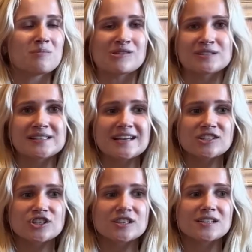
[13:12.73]
about
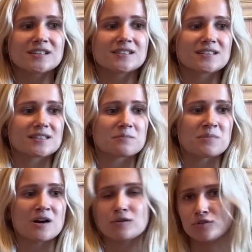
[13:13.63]
sanctions,
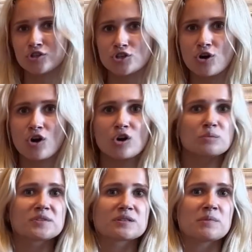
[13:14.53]
about
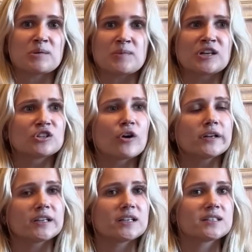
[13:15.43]
shops, about
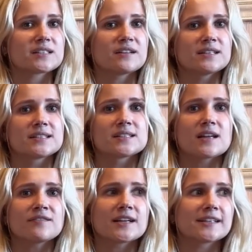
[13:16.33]
McDonald's and
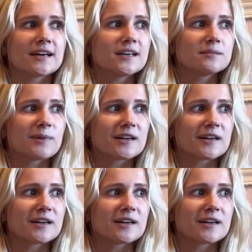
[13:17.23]
stuff like that.